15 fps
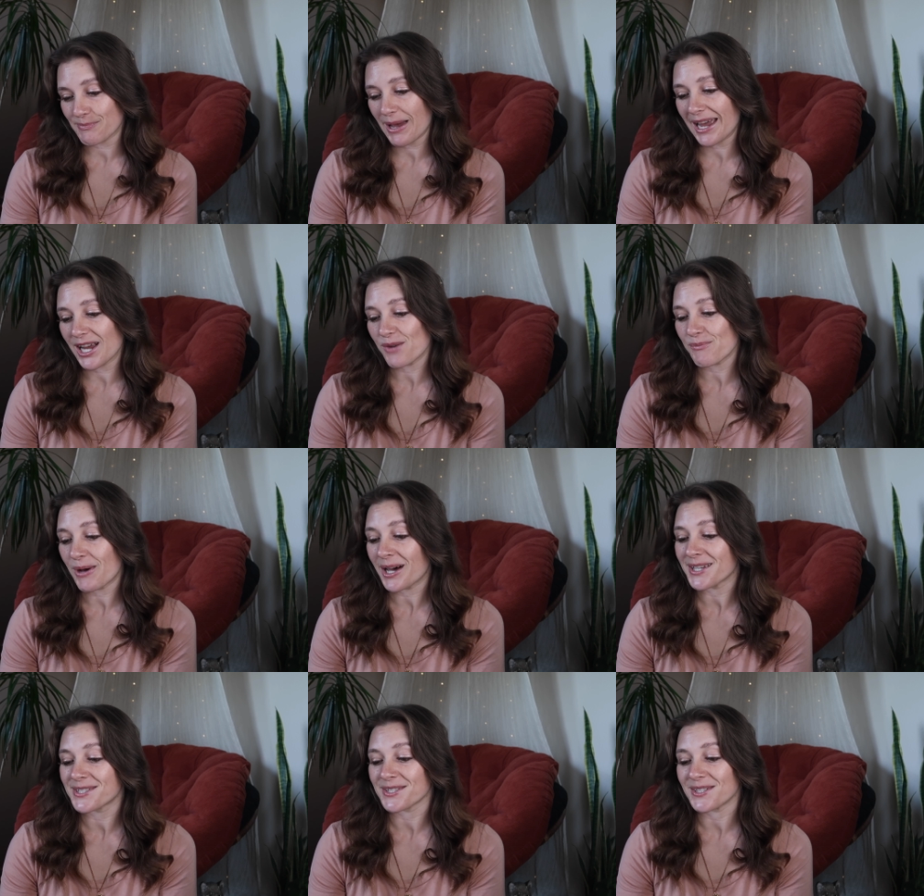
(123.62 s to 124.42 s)
by
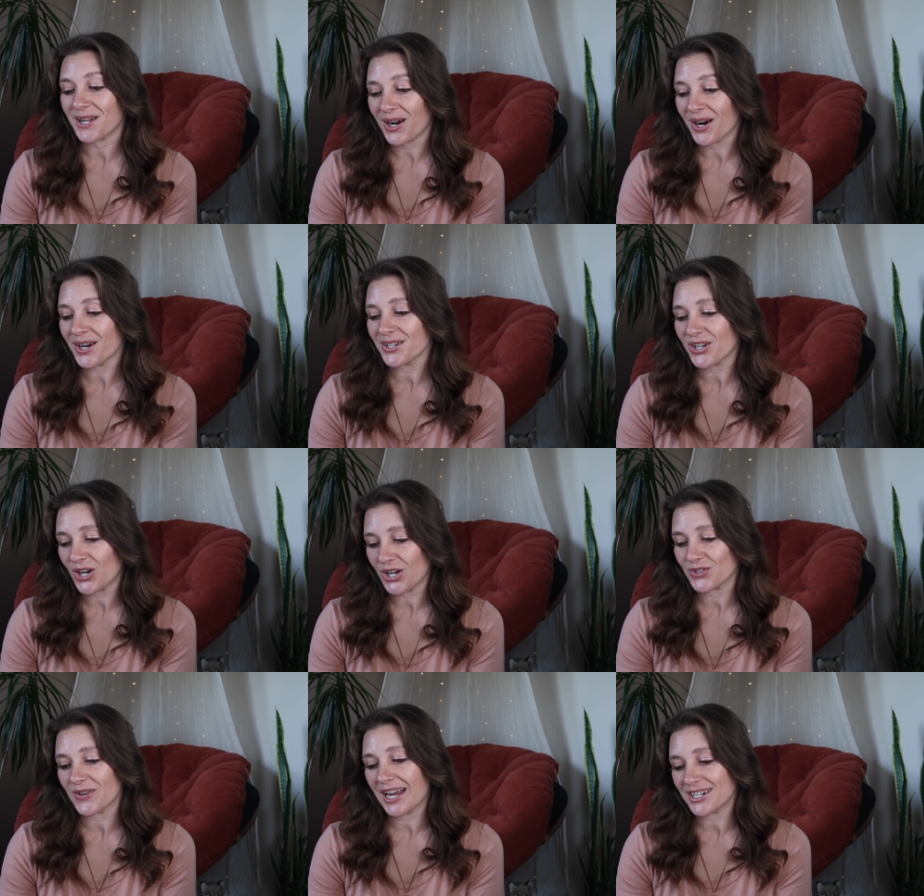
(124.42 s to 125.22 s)
Apostle R.
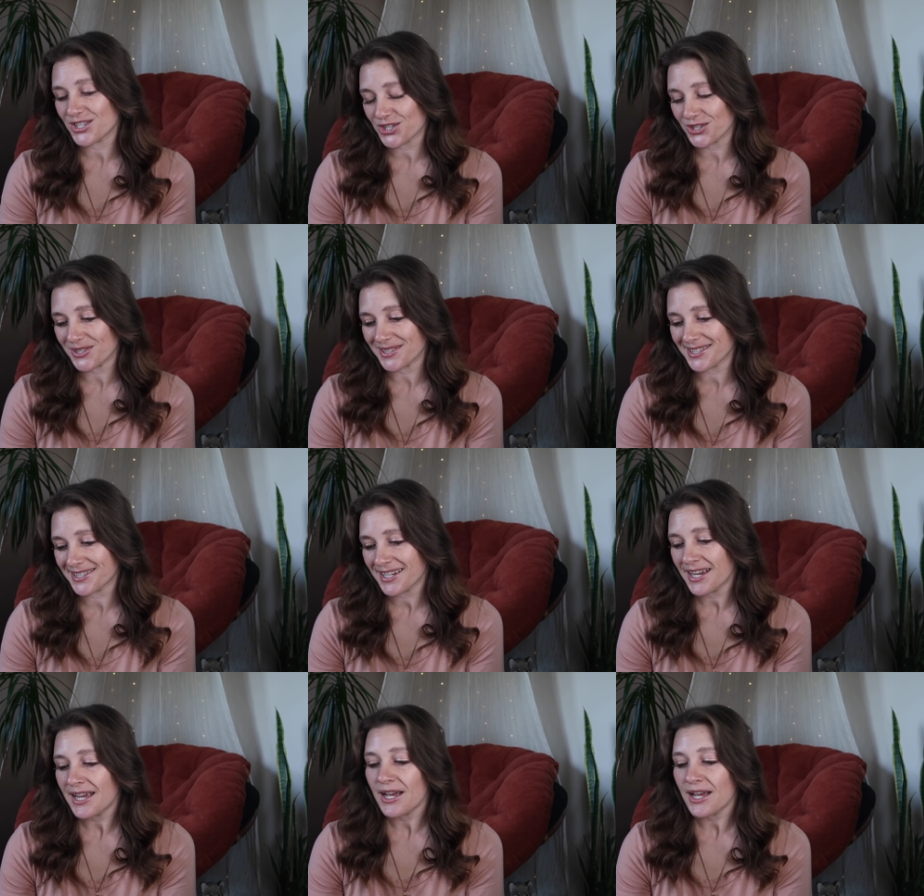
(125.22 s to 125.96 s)
Conrad Schultz.